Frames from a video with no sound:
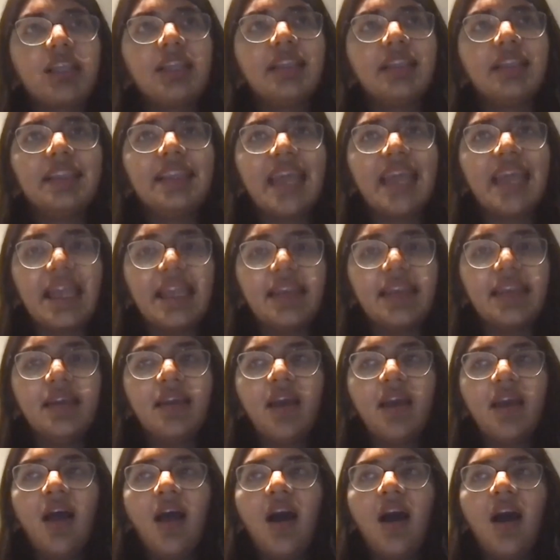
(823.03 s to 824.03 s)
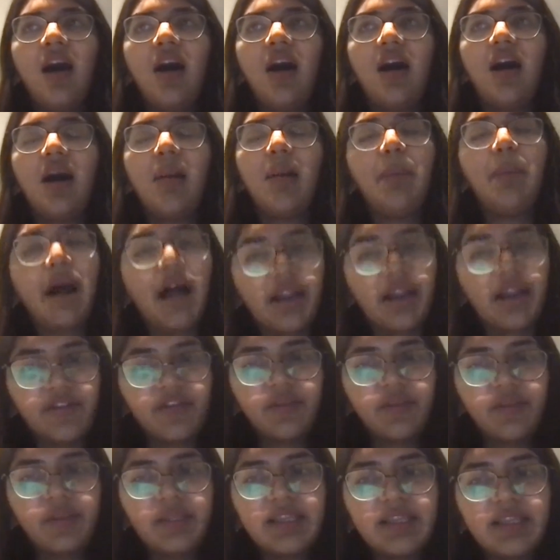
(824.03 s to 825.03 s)
Then, apart
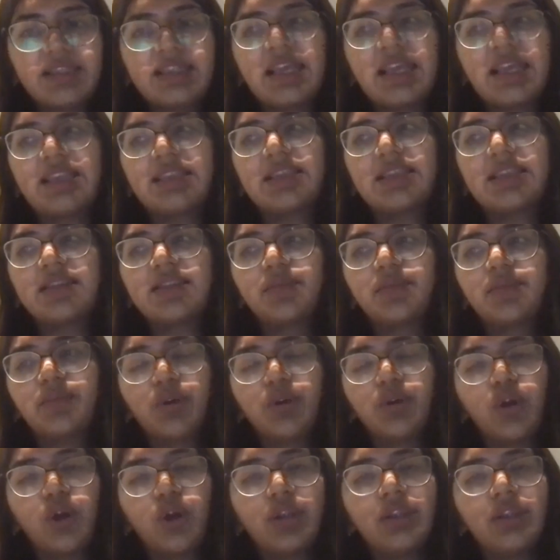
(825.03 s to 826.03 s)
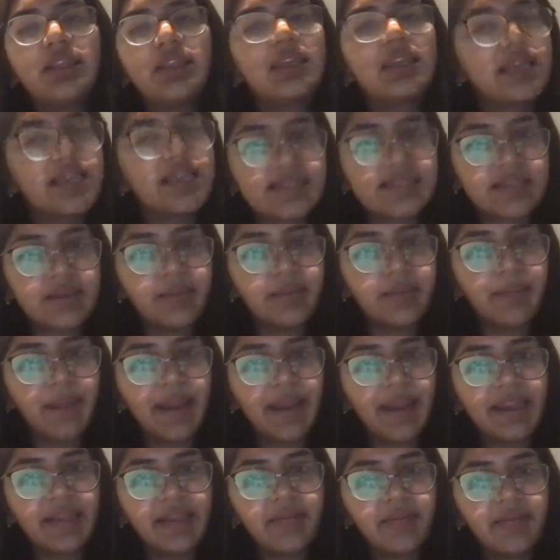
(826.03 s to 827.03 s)
from this, there's this book called The Case
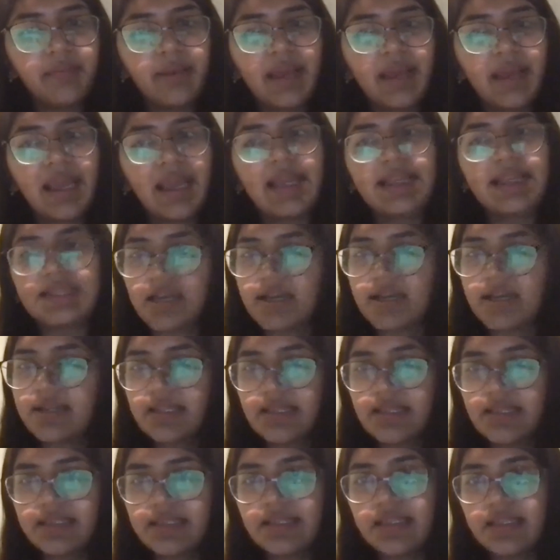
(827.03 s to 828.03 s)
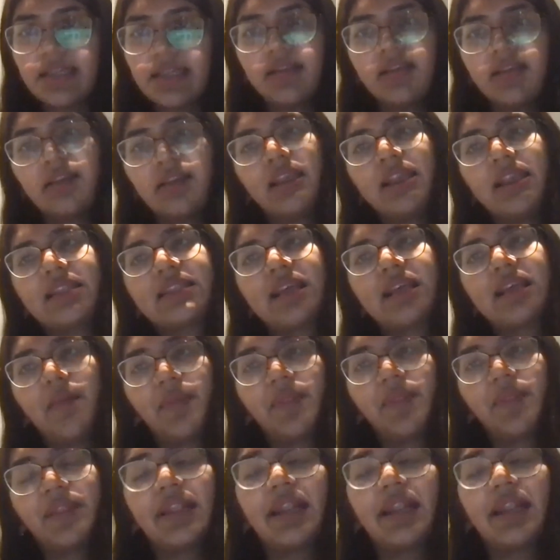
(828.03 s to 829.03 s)
Compendium by SRCC. It's
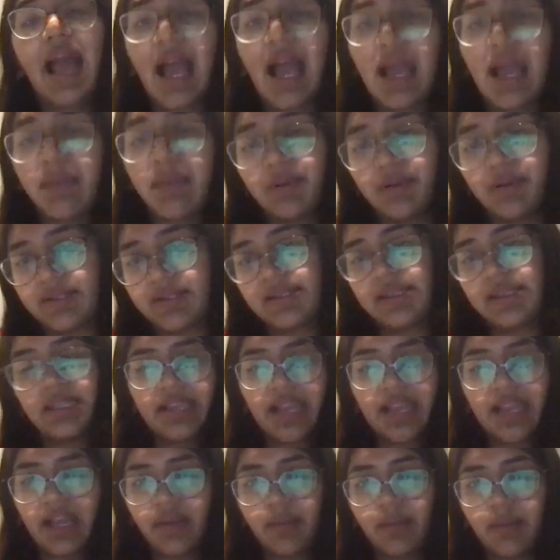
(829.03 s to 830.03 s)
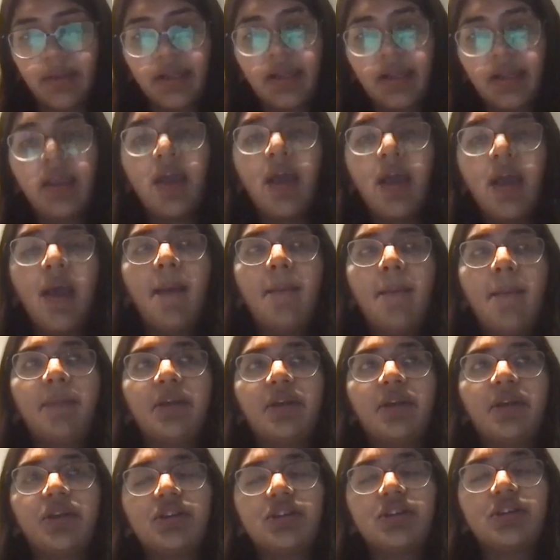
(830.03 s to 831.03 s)
something that I personally recommend
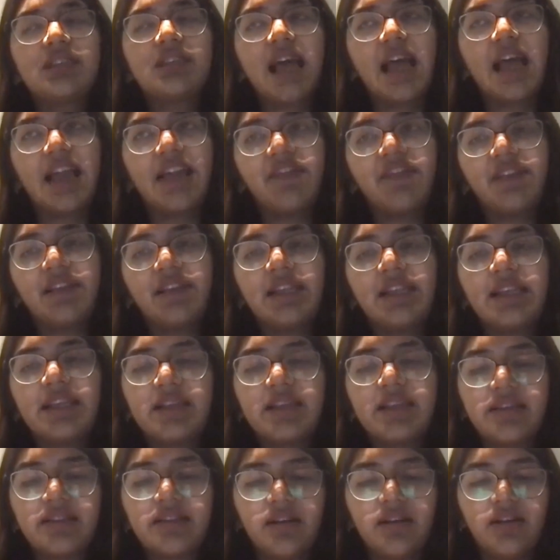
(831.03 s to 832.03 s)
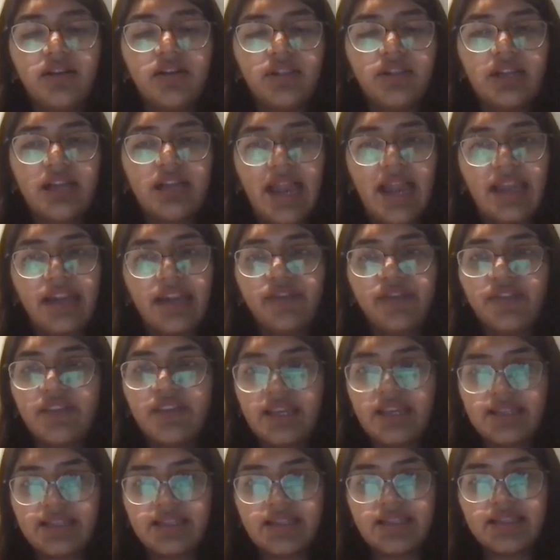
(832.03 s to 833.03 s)
because I feel ki, the kind of
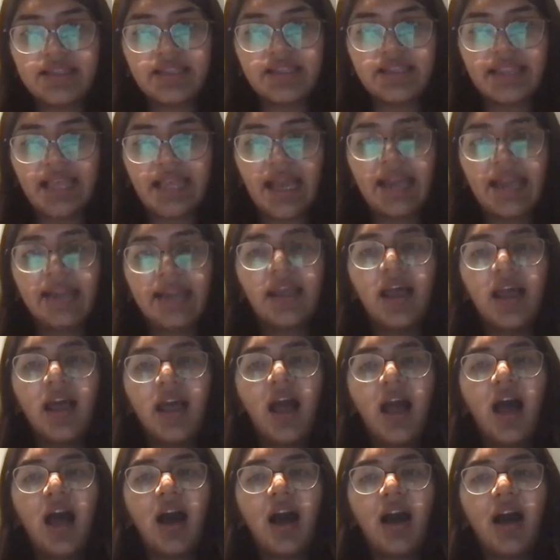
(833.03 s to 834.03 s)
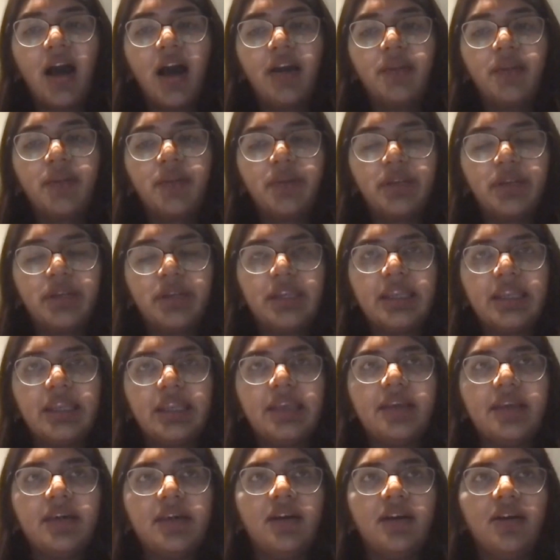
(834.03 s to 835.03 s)
cases in that are
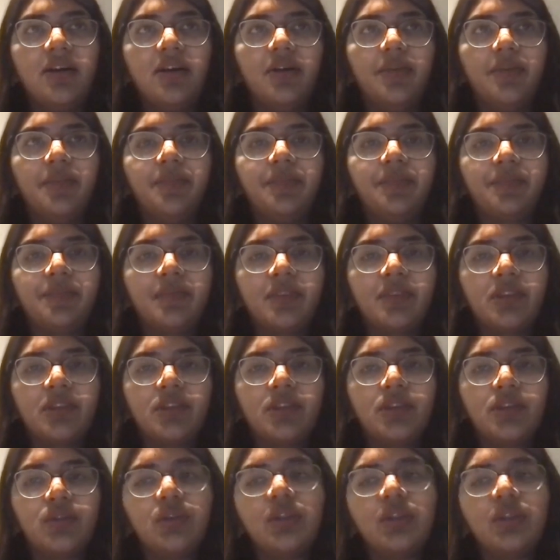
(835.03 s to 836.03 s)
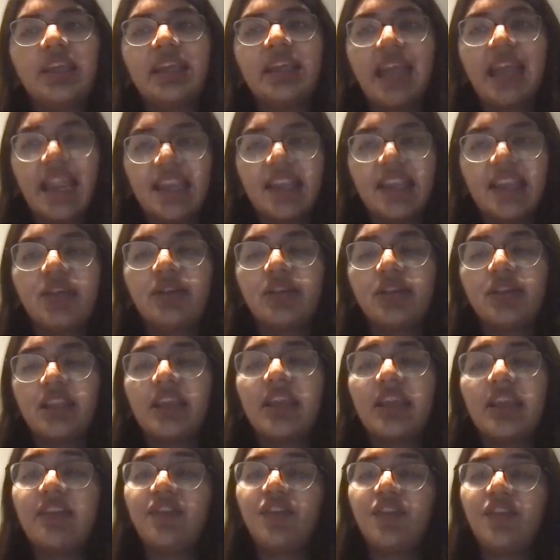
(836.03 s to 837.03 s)
pretty, they
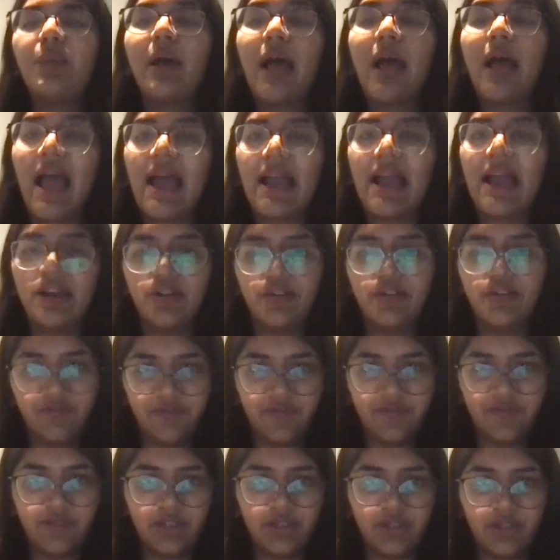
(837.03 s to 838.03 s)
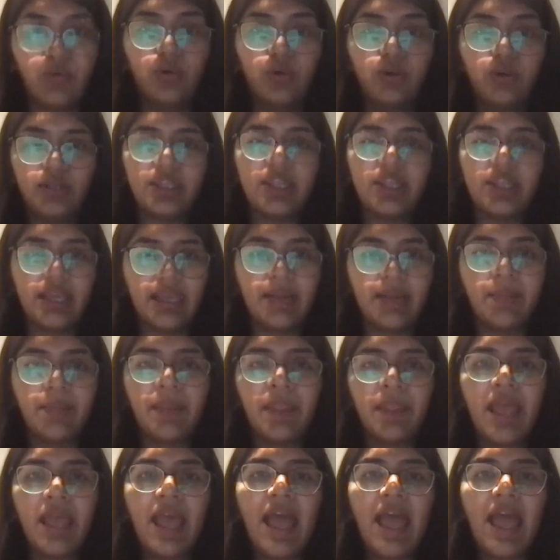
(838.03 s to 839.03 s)
give you a hang of the whole thing.
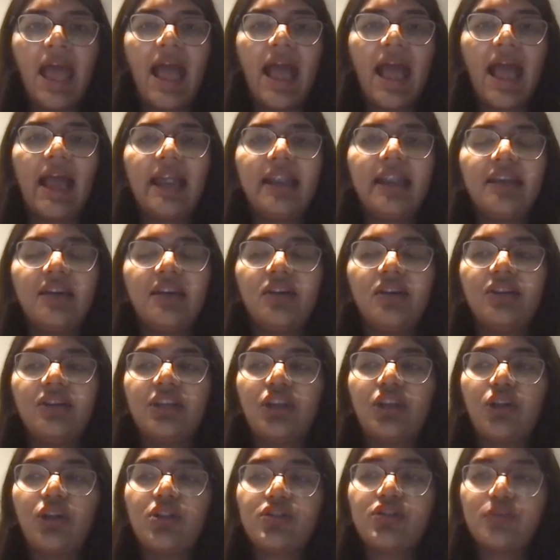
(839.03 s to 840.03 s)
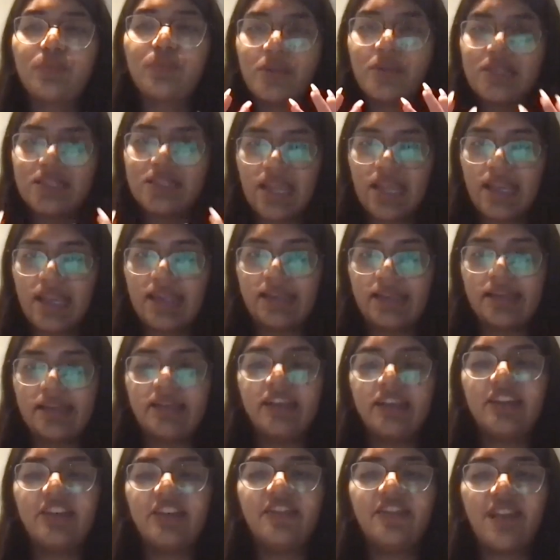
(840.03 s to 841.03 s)
And they're also presented
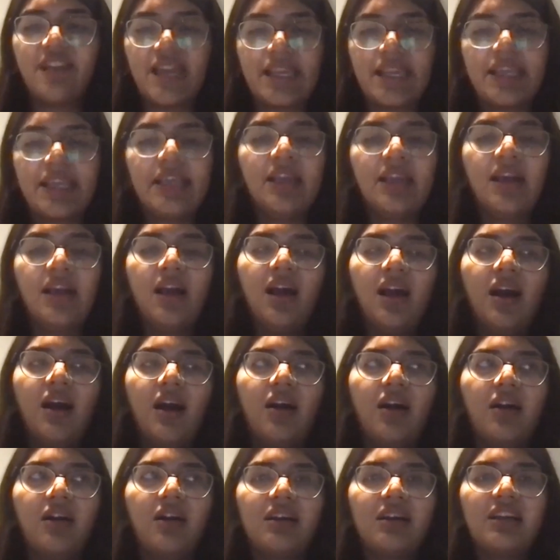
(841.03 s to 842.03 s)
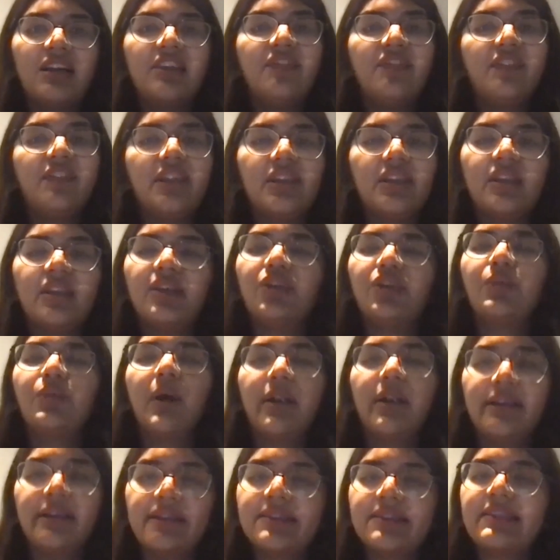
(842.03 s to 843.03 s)
in a very convenient to
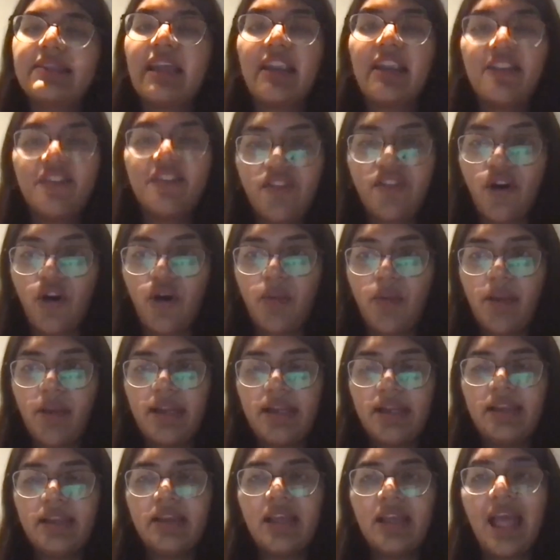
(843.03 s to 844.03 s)
understand format.